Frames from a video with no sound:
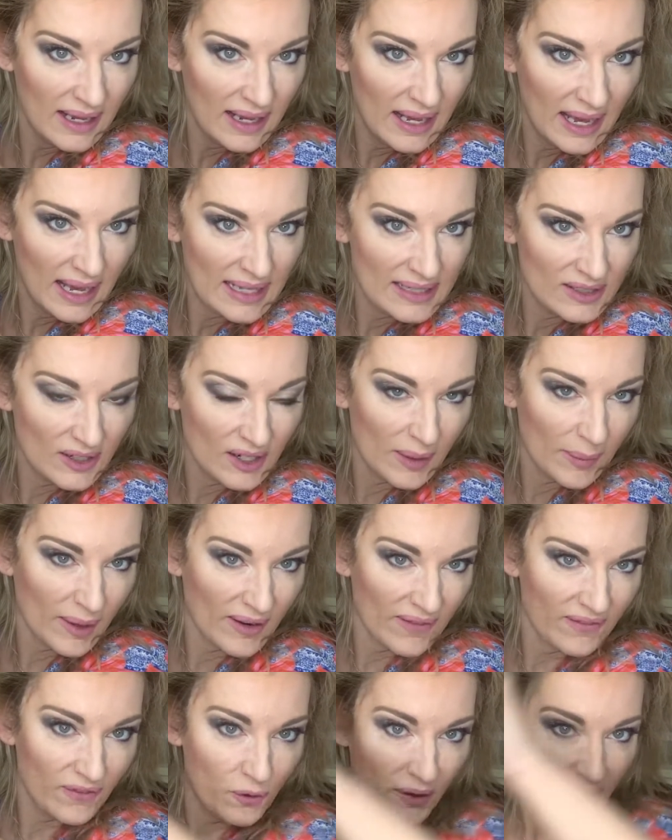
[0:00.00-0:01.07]
I start
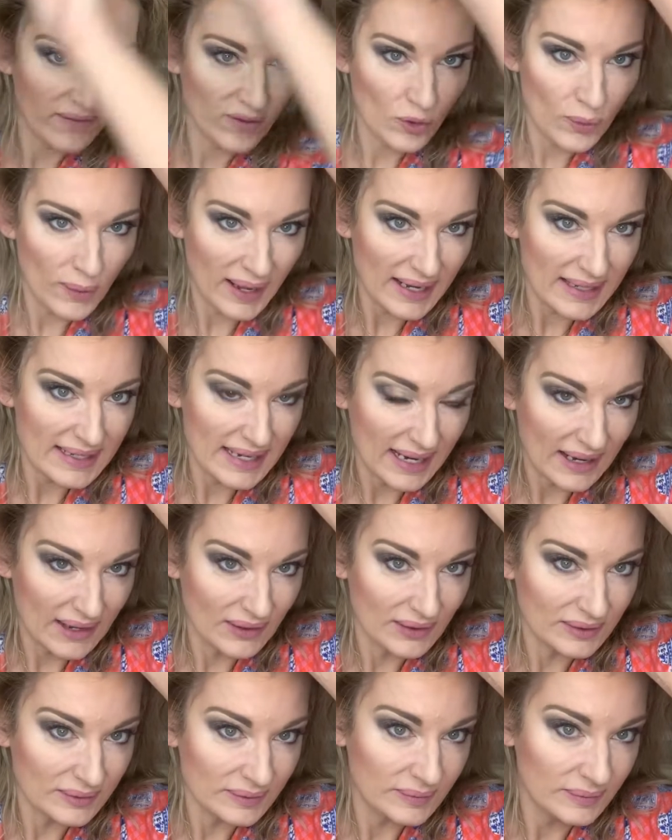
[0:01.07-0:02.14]
about 1/4 of the way
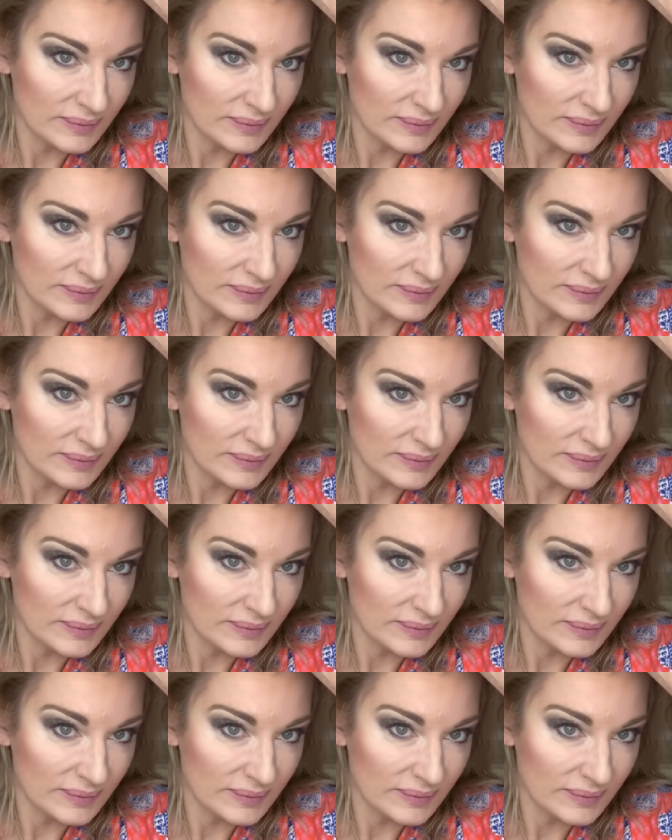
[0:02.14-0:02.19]
down.